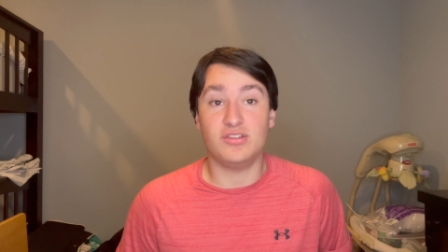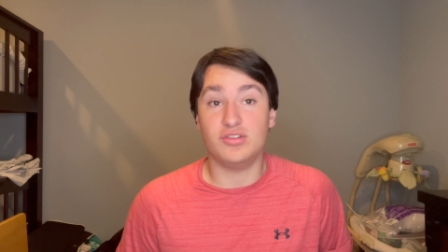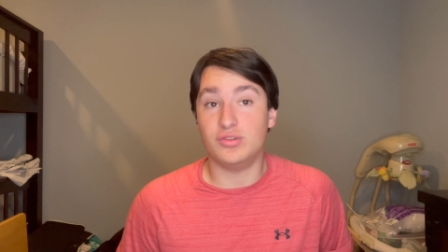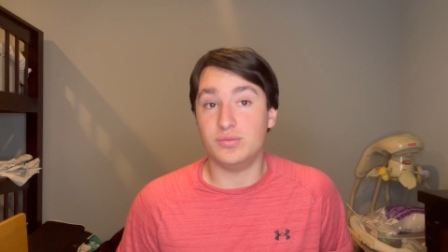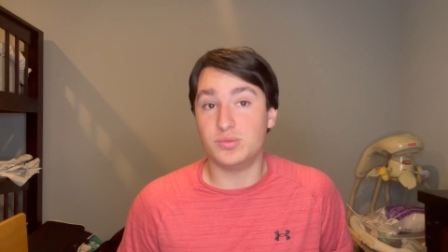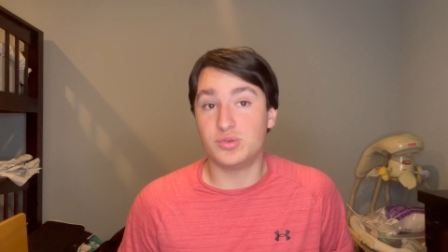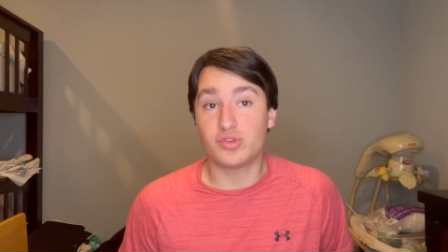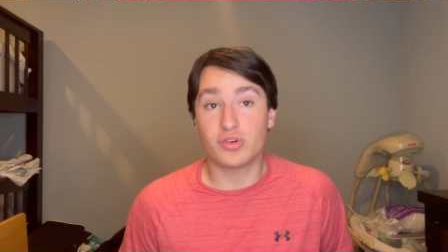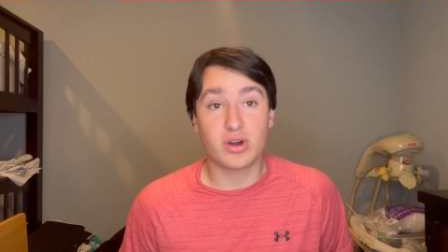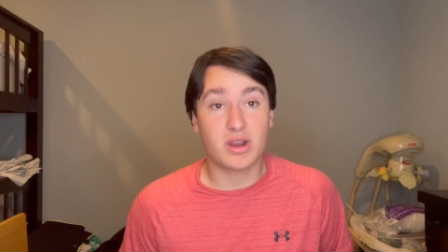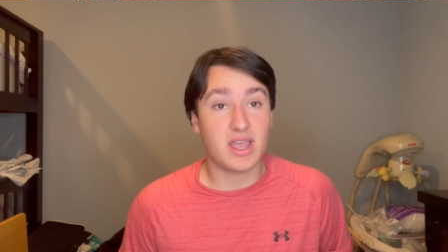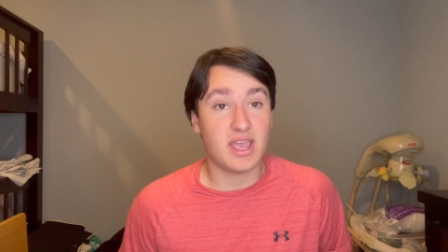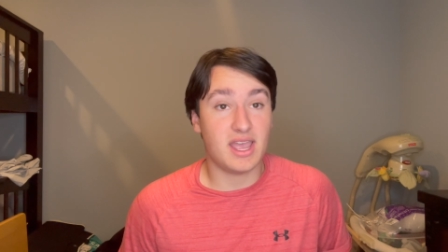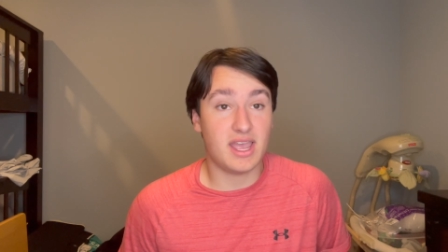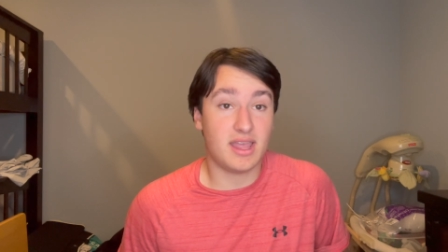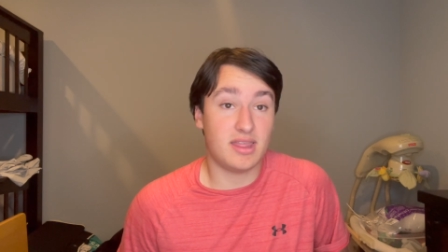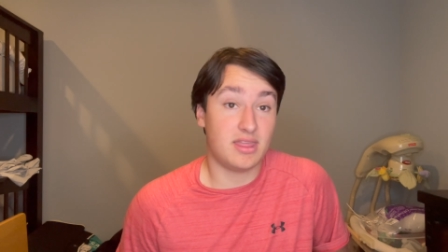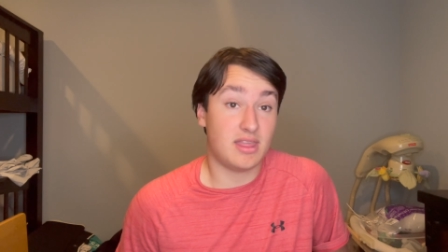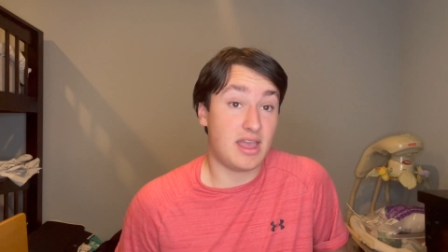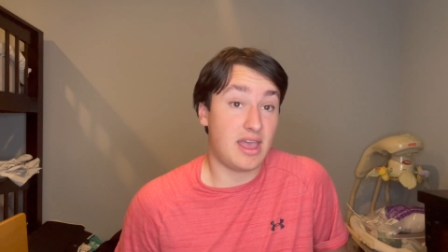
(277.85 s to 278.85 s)
YouTube short
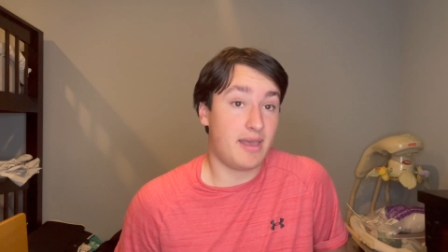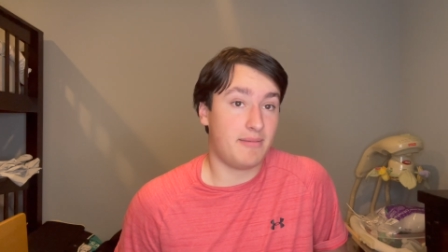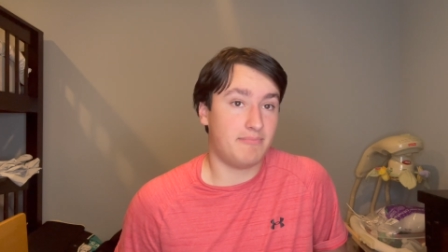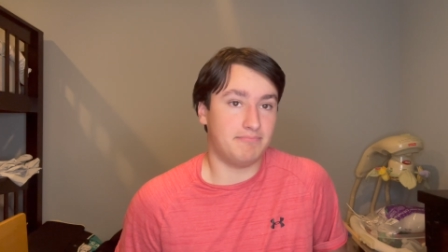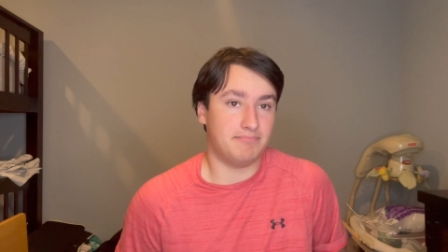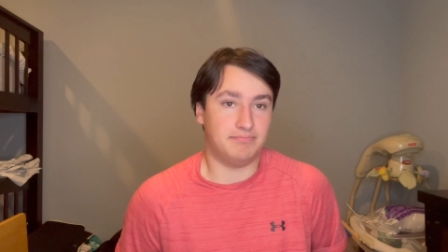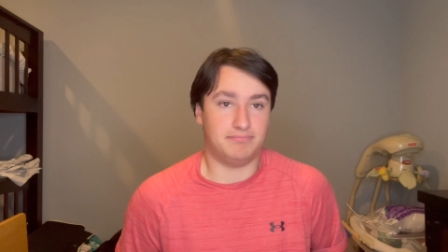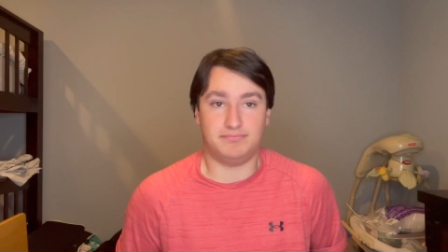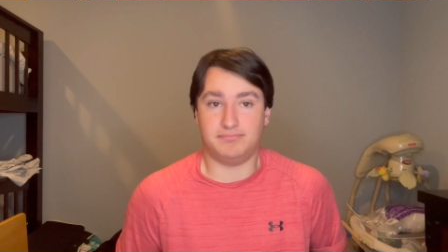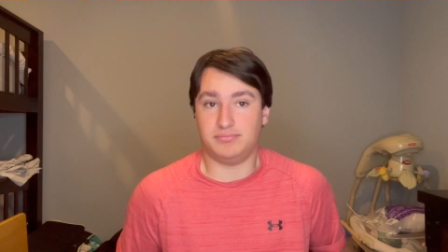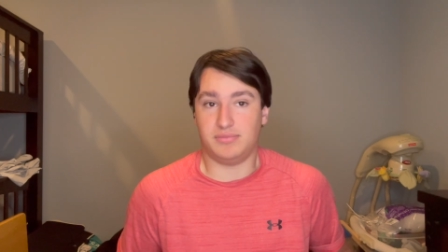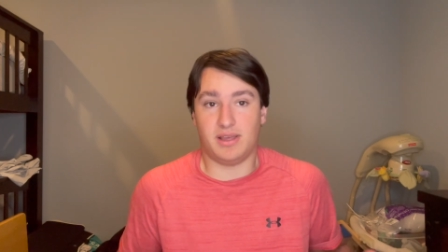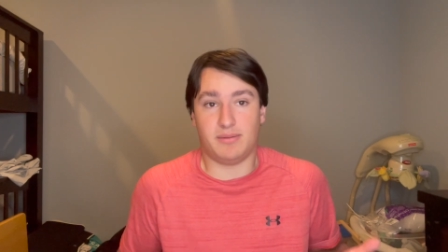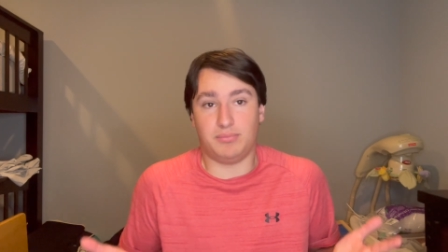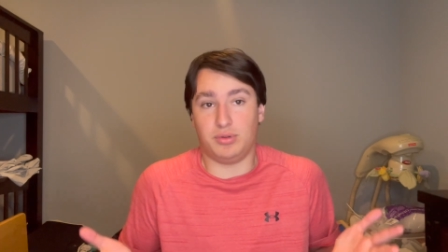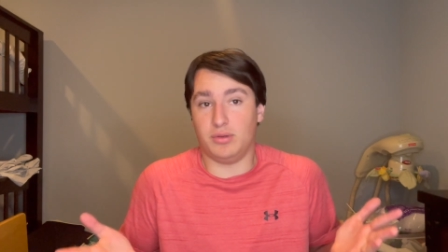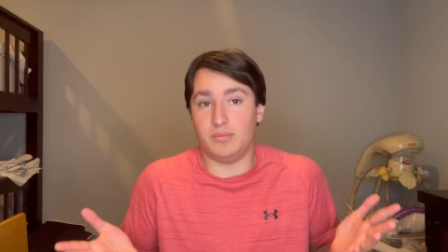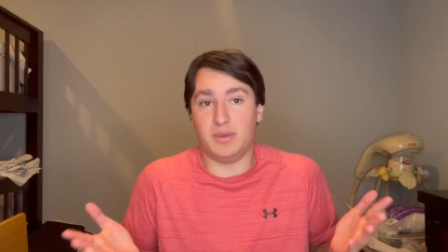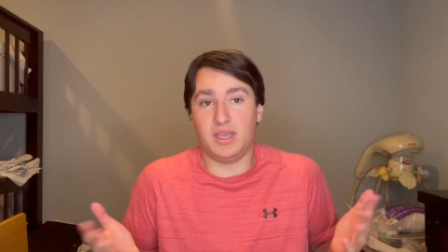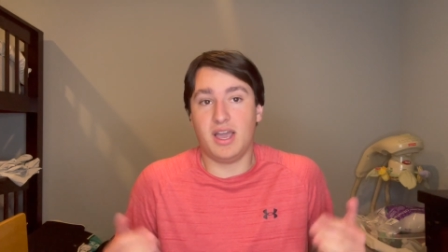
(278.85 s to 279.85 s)
and that, that
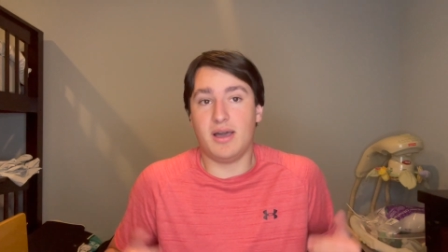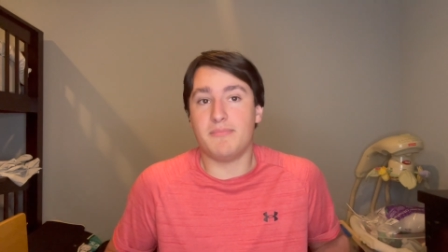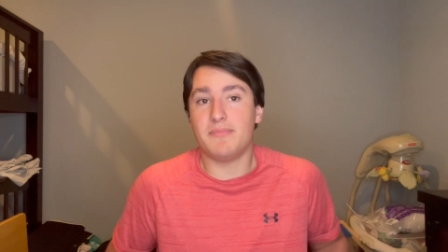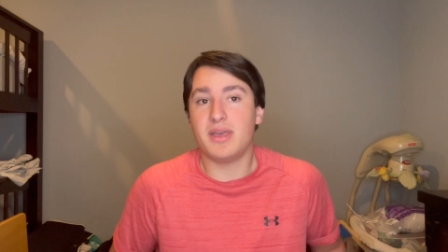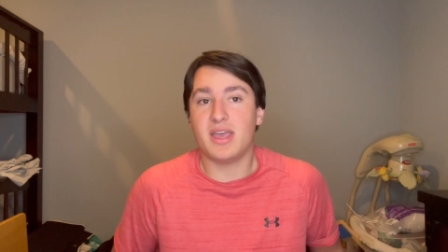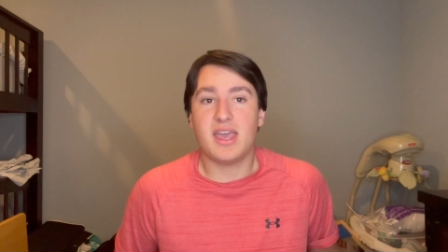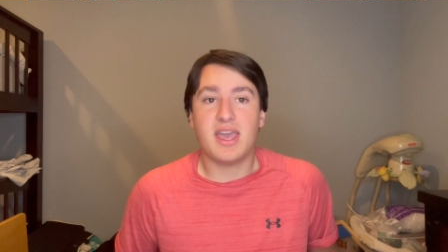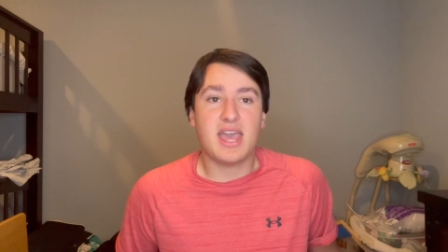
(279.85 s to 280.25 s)
blew me up.